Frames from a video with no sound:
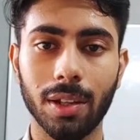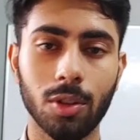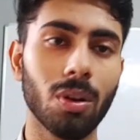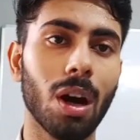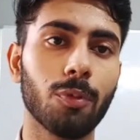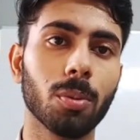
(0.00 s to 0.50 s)

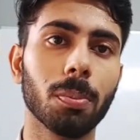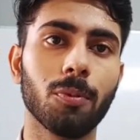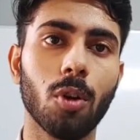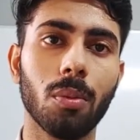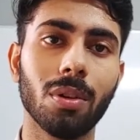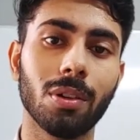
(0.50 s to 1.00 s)
you have to
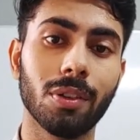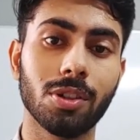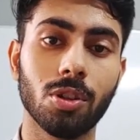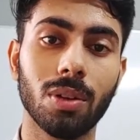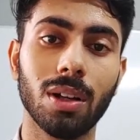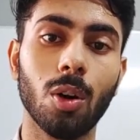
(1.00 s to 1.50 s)
perform a
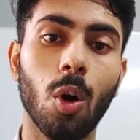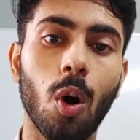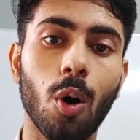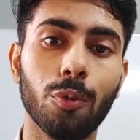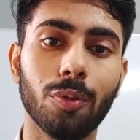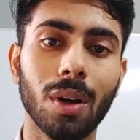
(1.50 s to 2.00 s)
ritual
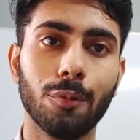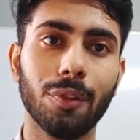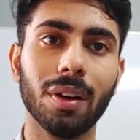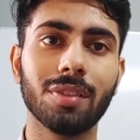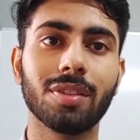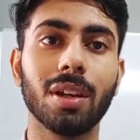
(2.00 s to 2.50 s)
of
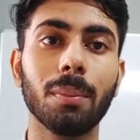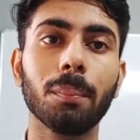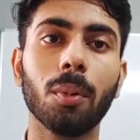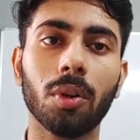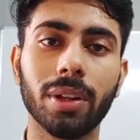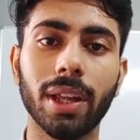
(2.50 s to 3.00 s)
first
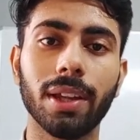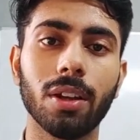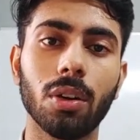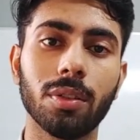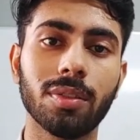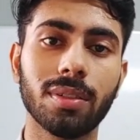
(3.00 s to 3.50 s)
importing
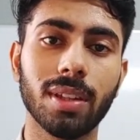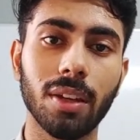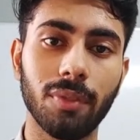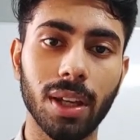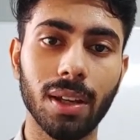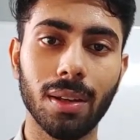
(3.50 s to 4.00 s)
your
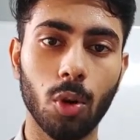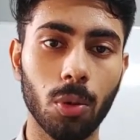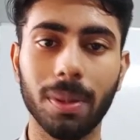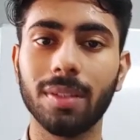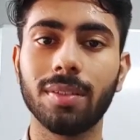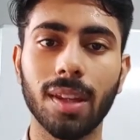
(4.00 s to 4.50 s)
CV,
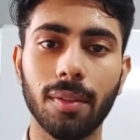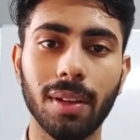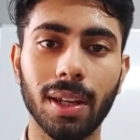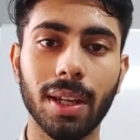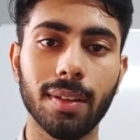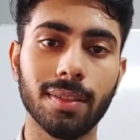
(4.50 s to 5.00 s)

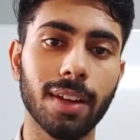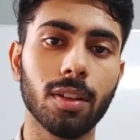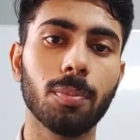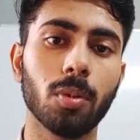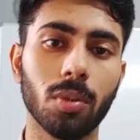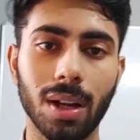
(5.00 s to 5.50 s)
OpenCV inside
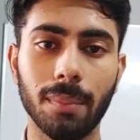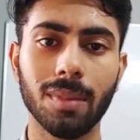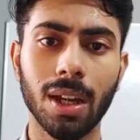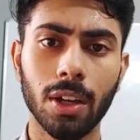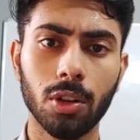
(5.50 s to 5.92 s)
your program.